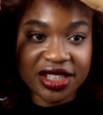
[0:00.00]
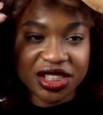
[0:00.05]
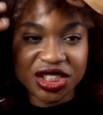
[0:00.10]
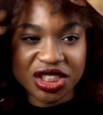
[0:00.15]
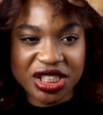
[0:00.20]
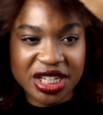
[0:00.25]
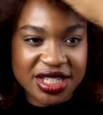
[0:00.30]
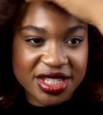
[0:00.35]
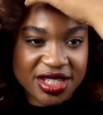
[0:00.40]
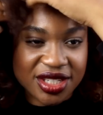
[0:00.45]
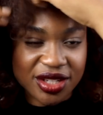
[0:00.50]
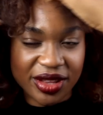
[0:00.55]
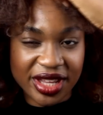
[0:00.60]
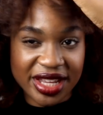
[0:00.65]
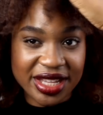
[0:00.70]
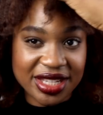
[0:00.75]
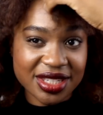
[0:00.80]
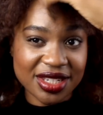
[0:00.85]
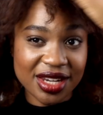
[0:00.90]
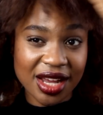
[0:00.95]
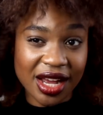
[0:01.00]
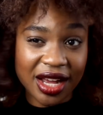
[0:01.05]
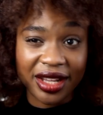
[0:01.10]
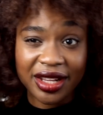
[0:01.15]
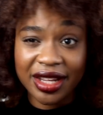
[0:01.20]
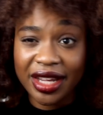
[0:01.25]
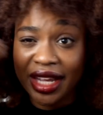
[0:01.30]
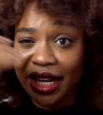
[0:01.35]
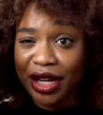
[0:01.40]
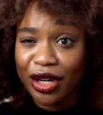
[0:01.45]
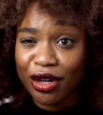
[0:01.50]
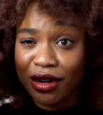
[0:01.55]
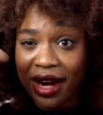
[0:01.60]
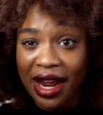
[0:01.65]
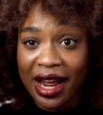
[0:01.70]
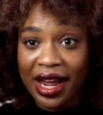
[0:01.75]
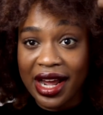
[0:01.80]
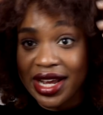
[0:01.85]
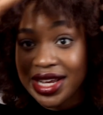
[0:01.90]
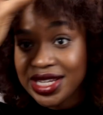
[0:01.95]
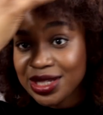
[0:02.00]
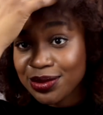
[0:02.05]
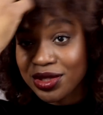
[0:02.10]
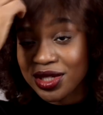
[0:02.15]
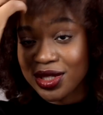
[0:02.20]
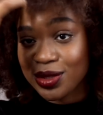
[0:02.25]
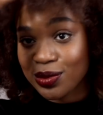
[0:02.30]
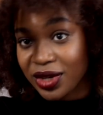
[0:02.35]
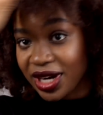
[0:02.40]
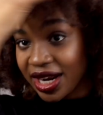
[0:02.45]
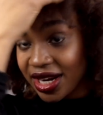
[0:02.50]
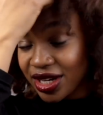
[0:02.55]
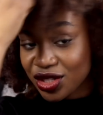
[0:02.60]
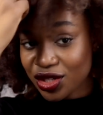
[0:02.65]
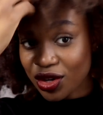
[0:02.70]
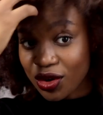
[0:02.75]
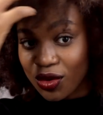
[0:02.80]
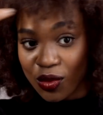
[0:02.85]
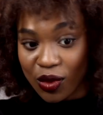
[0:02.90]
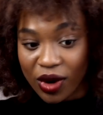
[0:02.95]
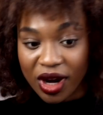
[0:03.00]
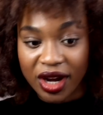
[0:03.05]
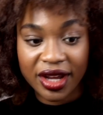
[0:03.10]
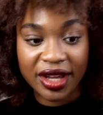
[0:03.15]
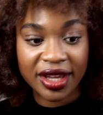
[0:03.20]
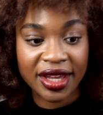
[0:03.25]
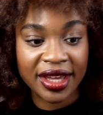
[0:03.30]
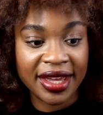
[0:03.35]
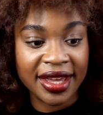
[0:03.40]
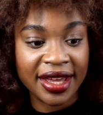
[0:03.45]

adjust so that it's not in your eyes, which is what I don't want.